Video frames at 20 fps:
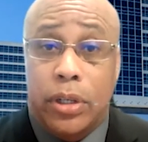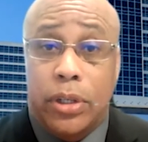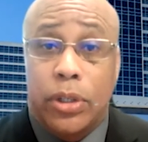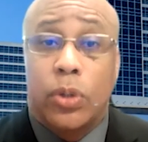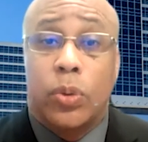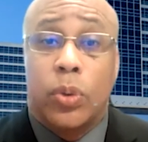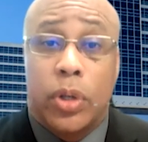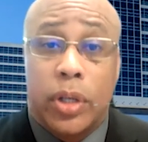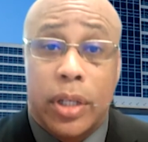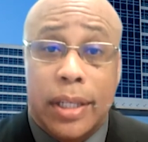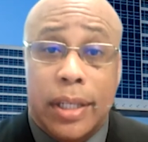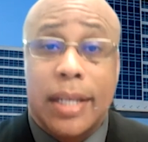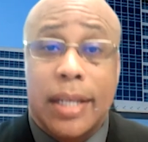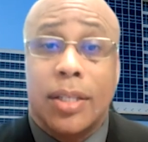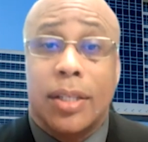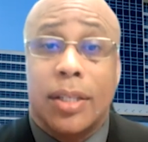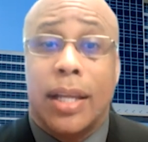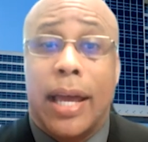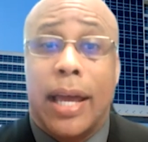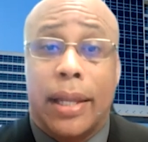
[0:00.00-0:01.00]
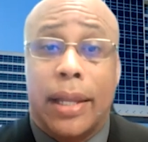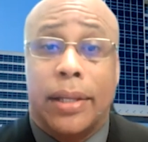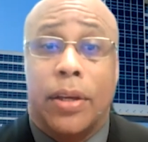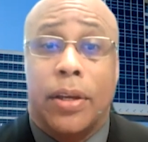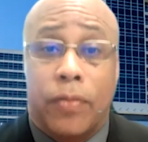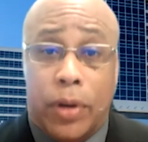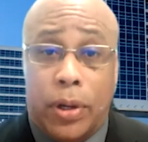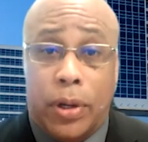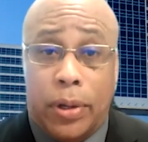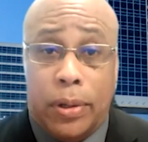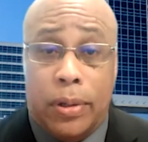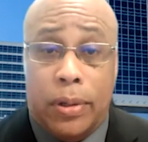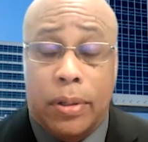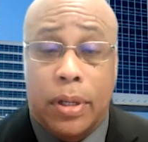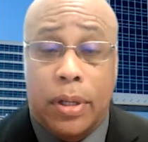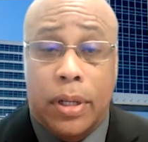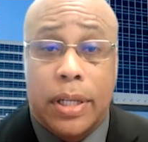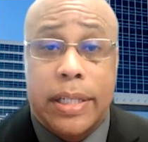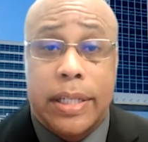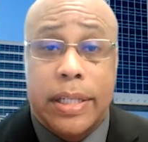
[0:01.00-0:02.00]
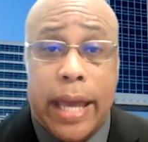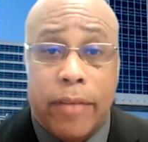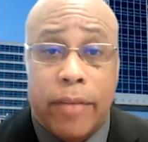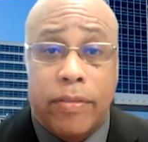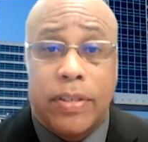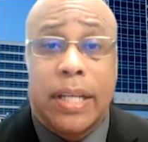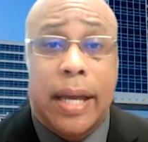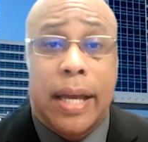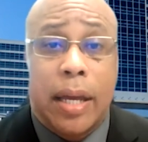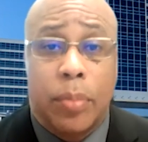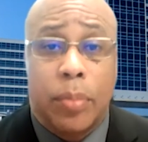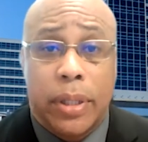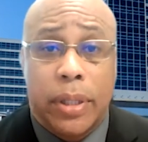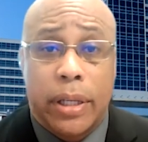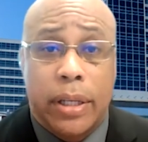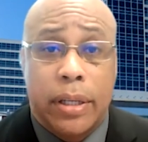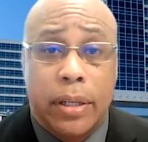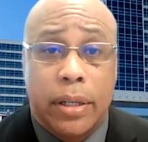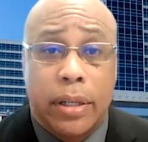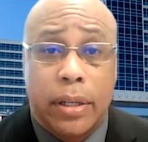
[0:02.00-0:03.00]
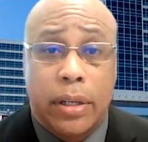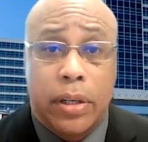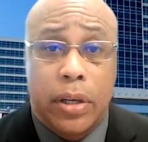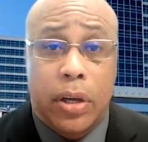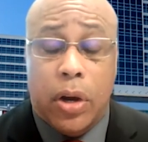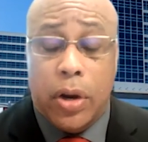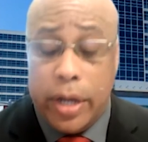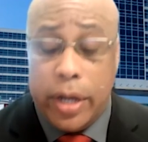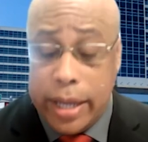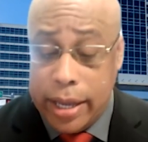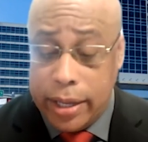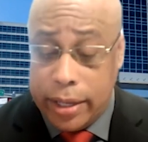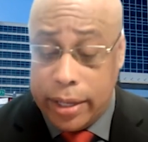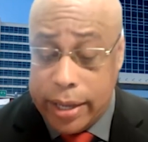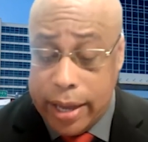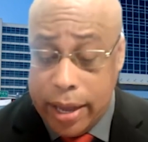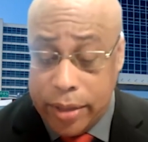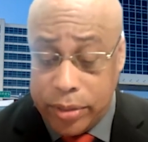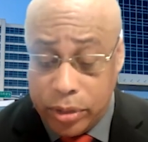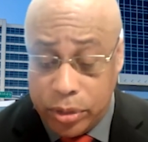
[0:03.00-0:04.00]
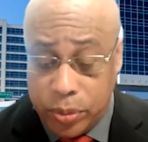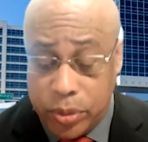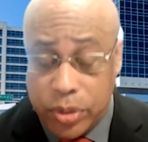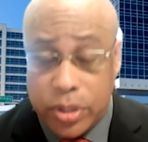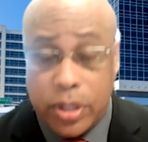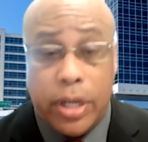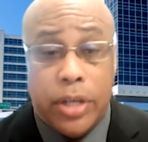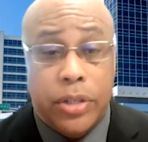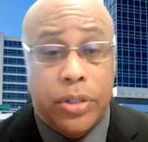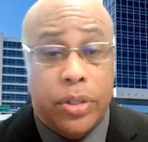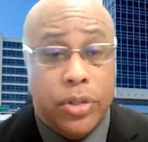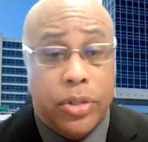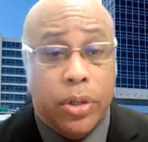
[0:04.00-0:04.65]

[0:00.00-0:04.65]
you were least likely of all to have timely cardiac catheterization.